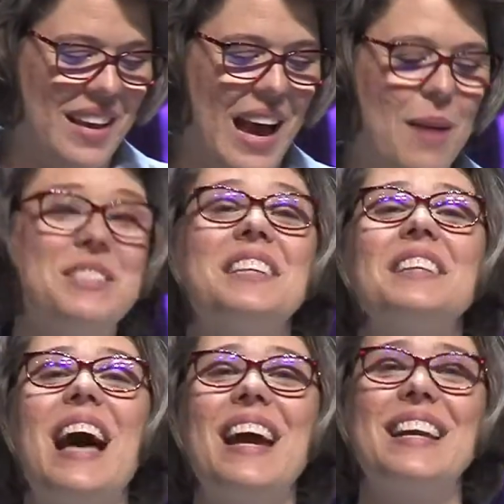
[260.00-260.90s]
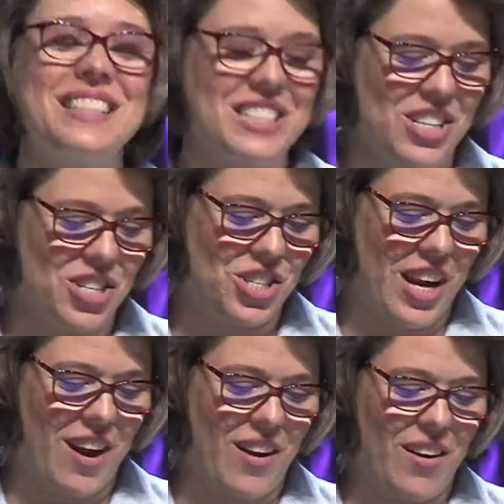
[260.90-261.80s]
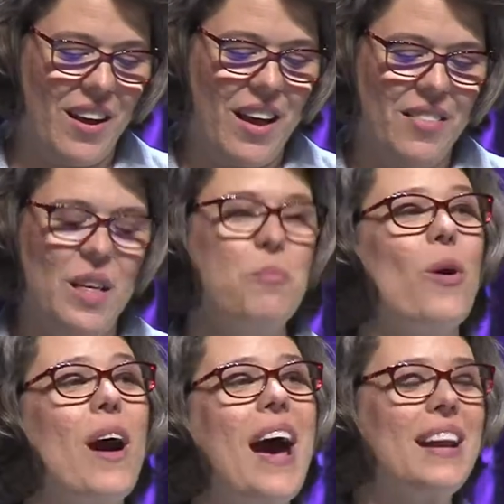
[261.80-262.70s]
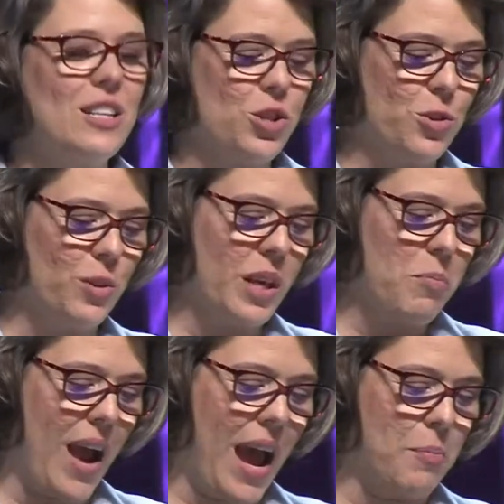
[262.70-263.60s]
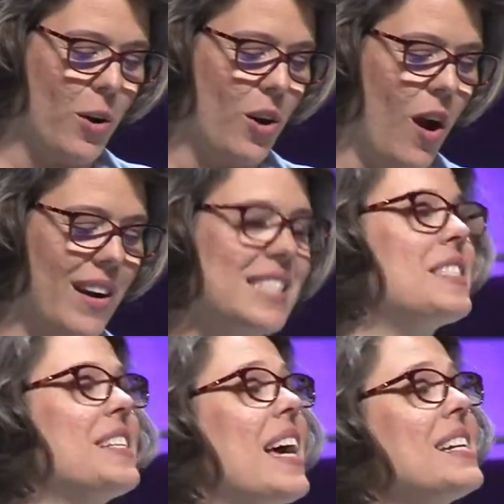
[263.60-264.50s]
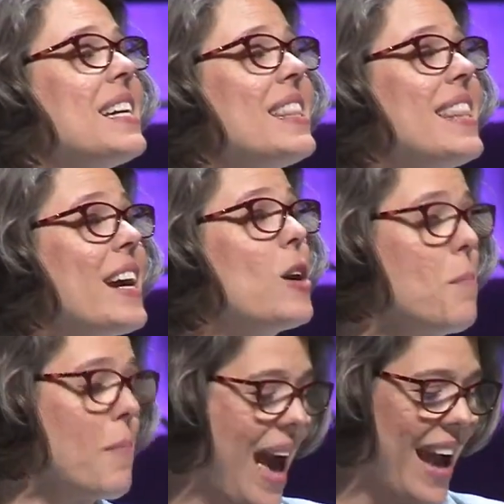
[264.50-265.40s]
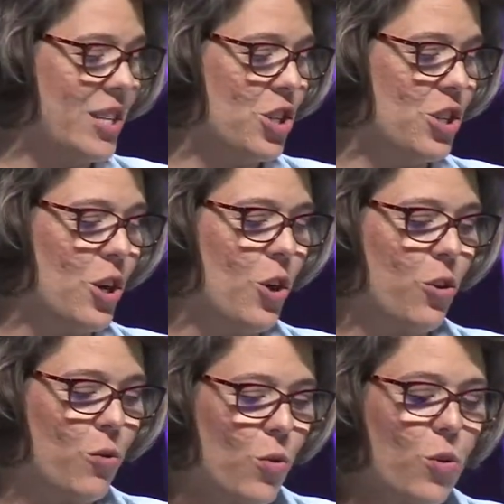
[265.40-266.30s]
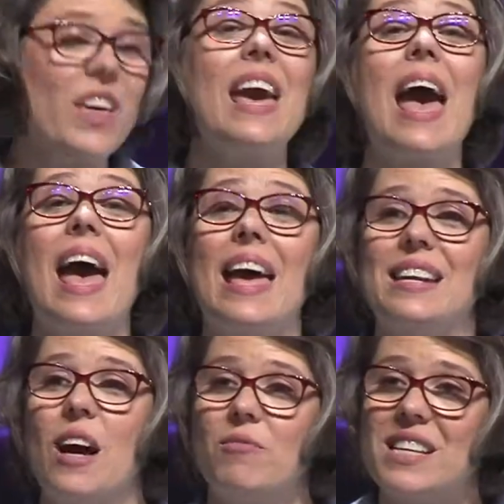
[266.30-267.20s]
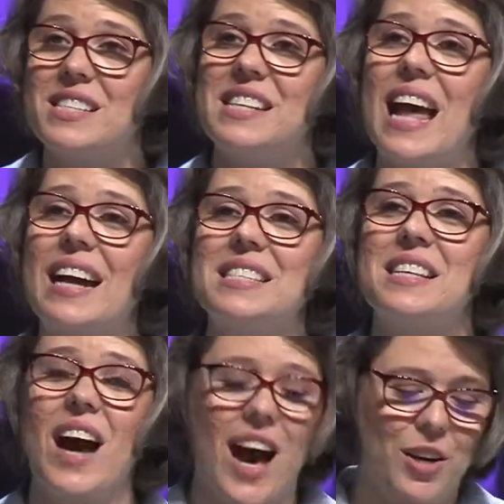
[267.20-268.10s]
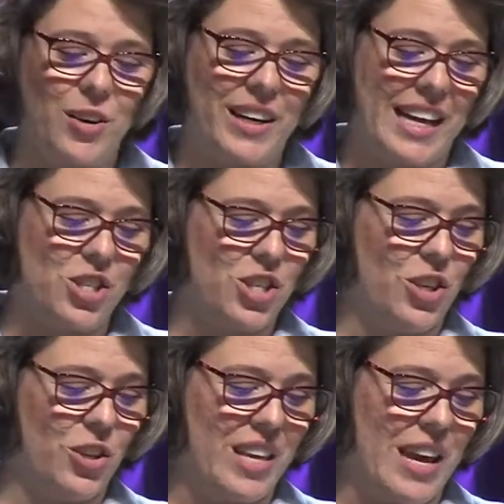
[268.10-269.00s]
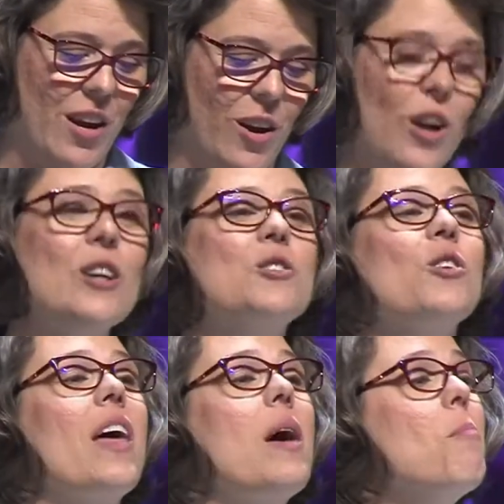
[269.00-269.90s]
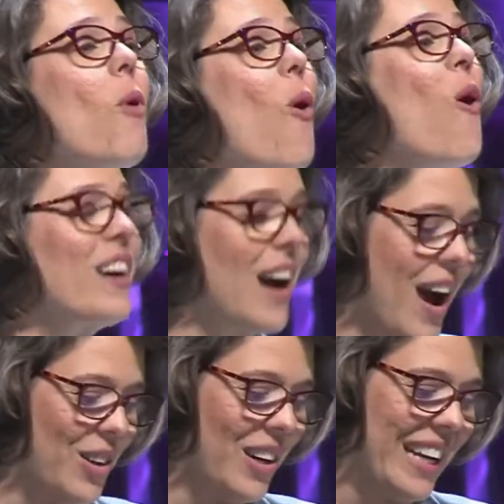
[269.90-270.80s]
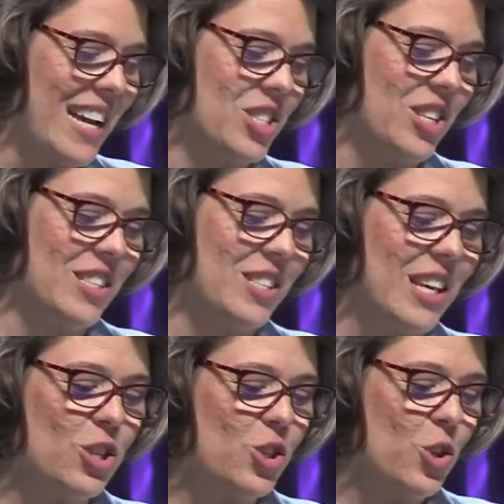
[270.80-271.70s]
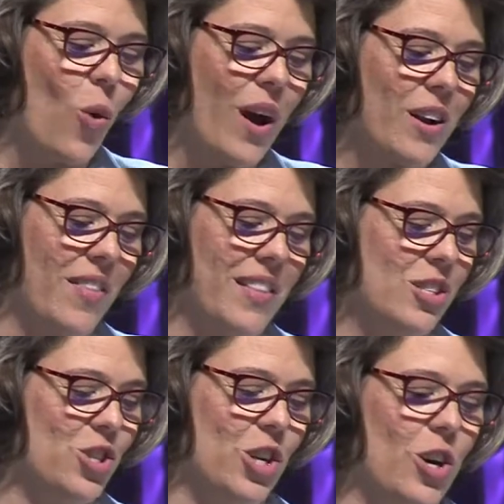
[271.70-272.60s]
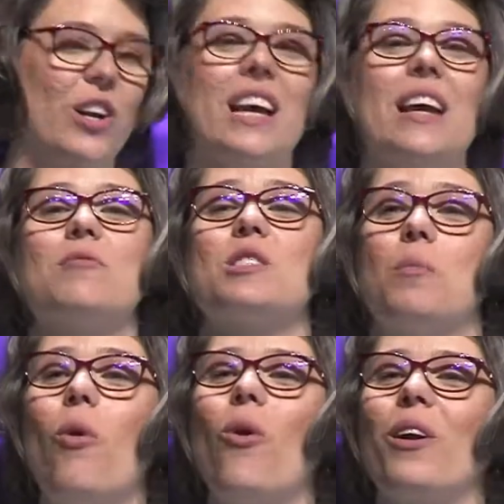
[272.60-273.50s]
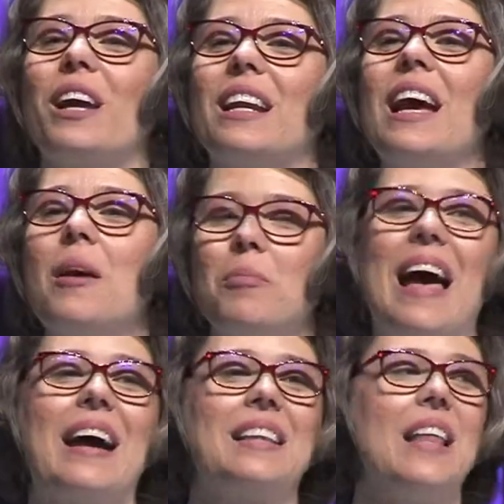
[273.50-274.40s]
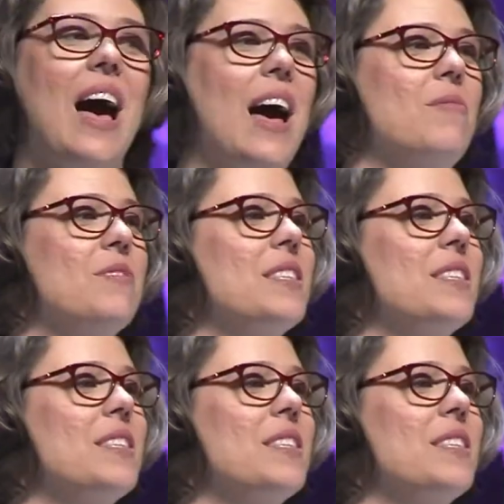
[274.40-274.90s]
I'm delighted to share that Brad and Julie Bradbird are extending their match through the end of this next congregational year so that more congregations can join on this journey of supporting Black lives